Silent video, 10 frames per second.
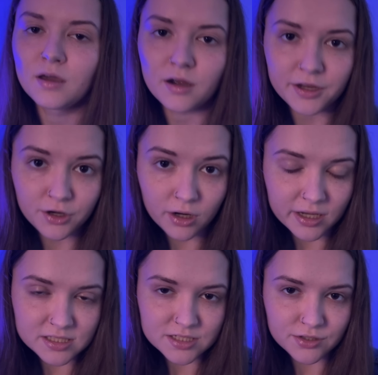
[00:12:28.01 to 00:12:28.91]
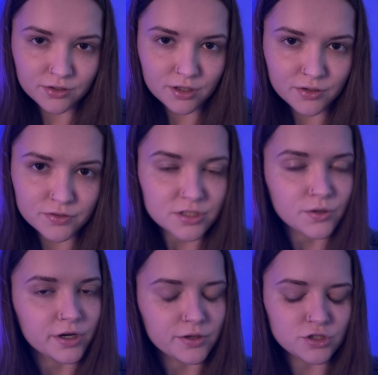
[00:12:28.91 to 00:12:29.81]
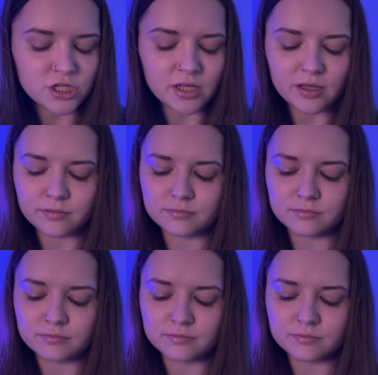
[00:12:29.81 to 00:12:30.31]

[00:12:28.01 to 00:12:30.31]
Are your eyes still closed or are you cheating?